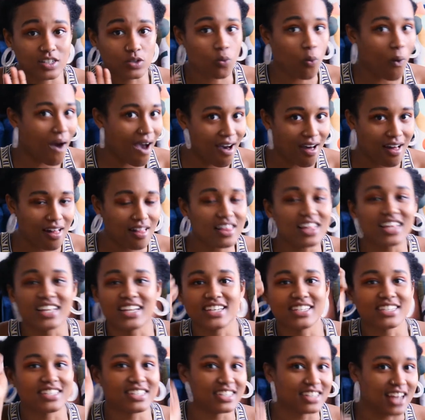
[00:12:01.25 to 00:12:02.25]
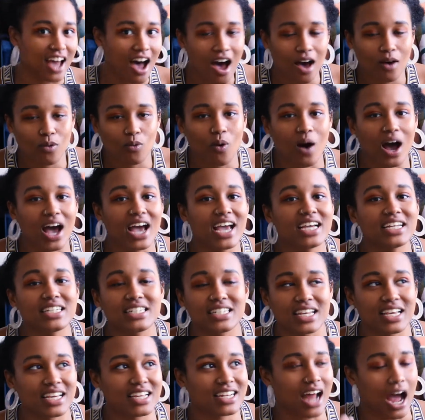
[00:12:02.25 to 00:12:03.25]
as well. It is not
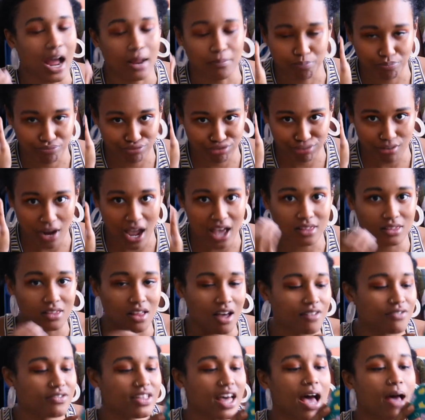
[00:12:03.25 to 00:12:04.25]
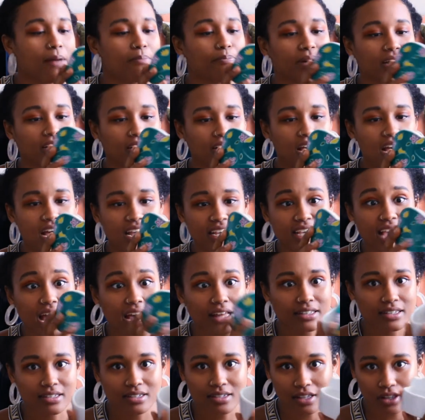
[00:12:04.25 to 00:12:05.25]
white. I love that, but
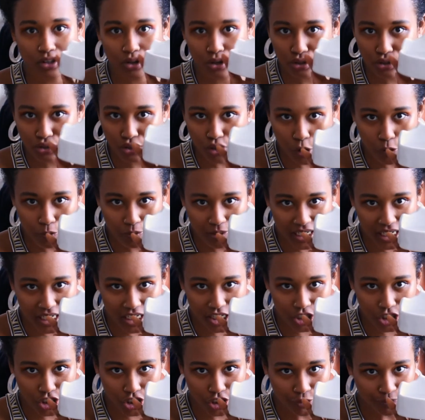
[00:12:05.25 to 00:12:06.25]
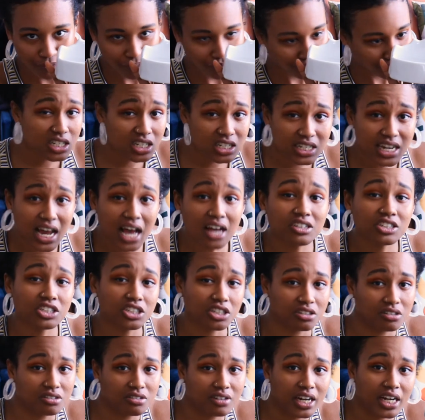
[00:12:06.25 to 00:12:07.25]
yeah, this is a little soap dish. This is
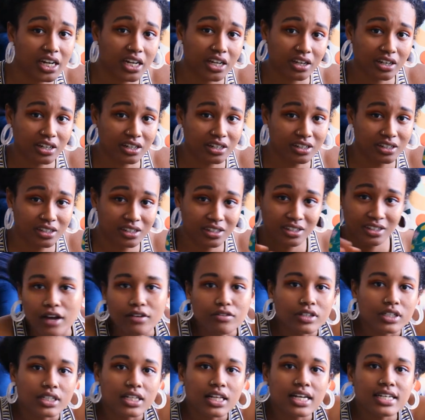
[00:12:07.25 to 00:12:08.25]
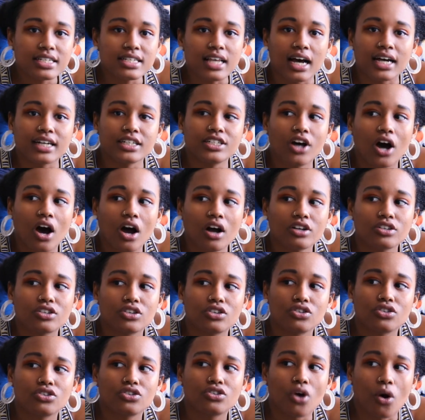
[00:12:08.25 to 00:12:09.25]
nostalgia right here. I realize I talk
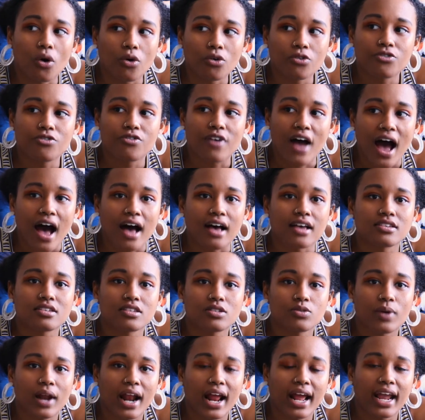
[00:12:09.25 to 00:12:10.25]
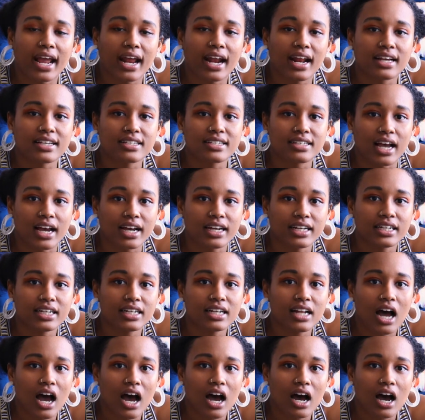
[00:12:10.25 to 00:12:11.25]
so fast when I get
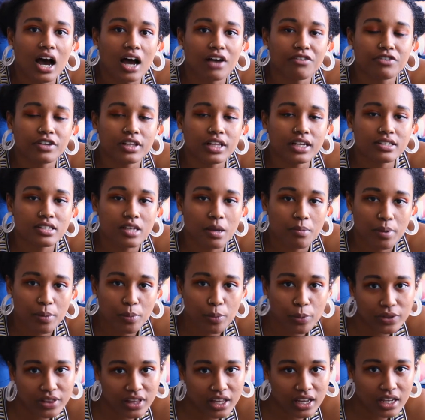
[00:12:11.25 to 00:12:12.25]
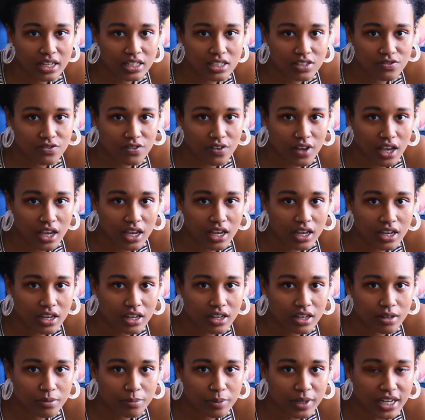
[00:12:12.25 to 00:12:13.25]
excited. I feel like some people would think it's fake
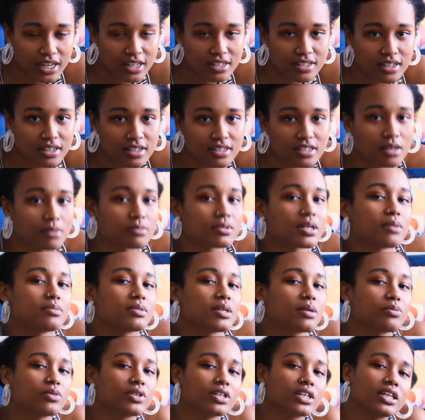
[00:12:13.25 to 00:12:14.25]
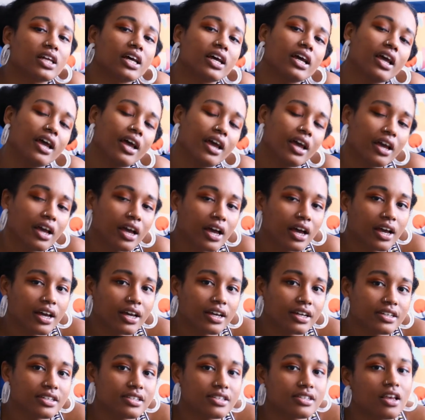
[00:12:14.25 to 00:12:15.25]
because like sometimes I'm really like, hey
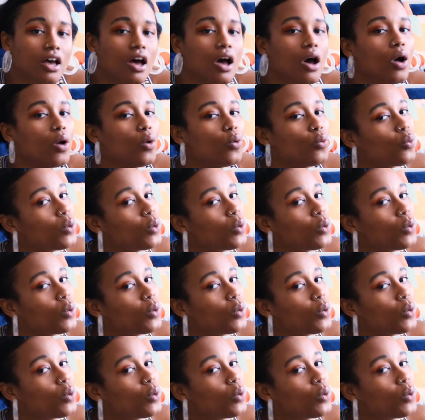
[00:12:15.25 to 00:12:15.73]
guys,